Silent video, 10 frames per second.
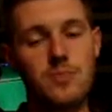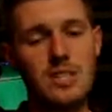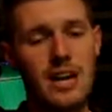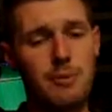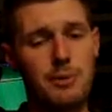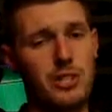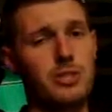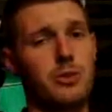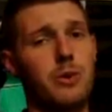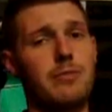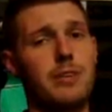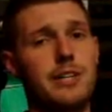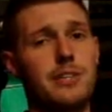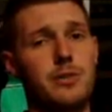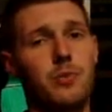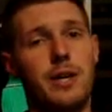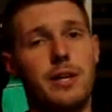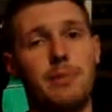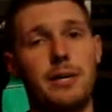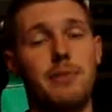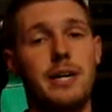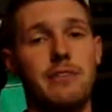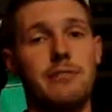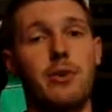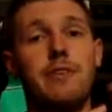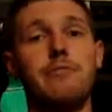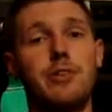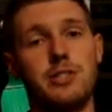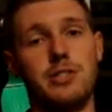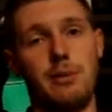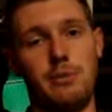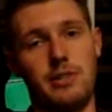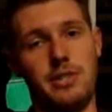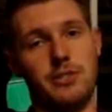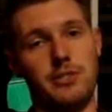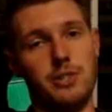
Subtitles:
It's also a very good way to make money for a first-time investor,